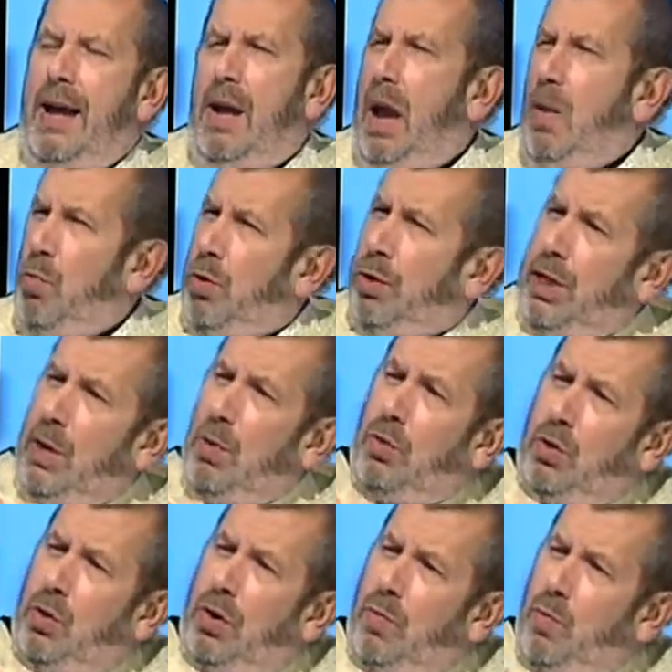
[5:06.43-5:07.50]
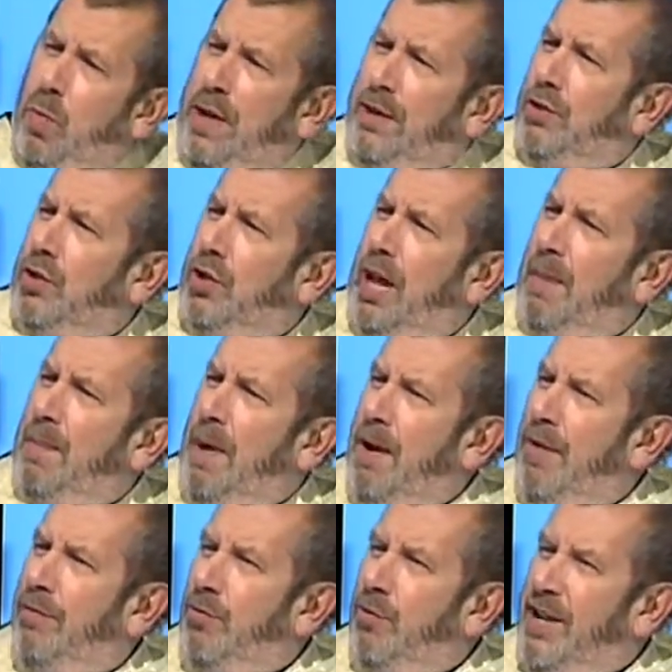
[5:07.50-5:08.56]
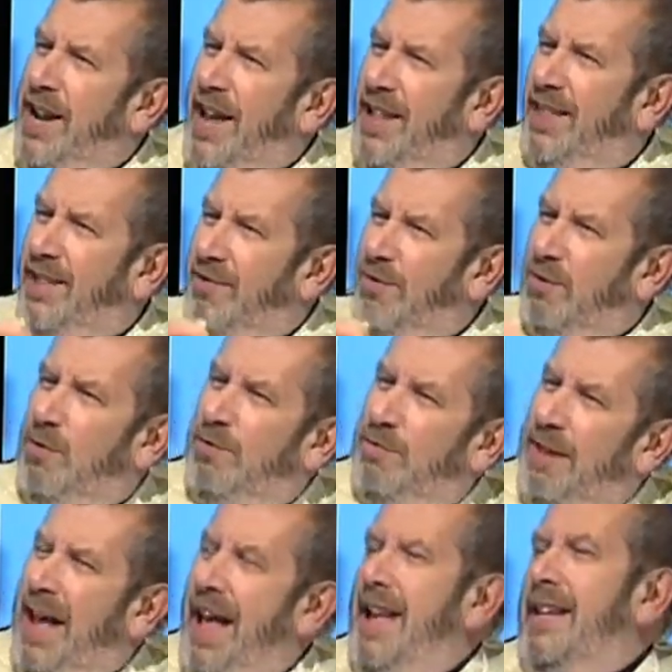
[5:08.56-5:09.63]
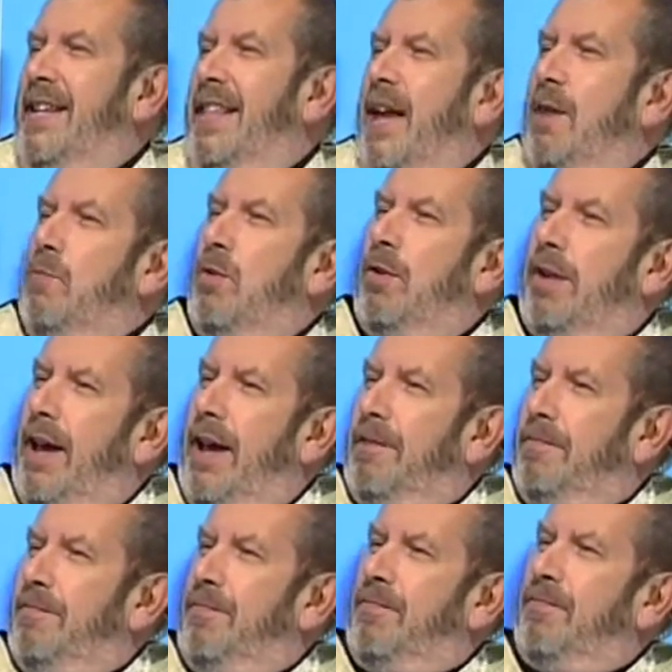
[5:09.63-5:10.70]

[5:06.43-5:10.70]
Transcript: and, and was it sort of one step after another, or how did that work out?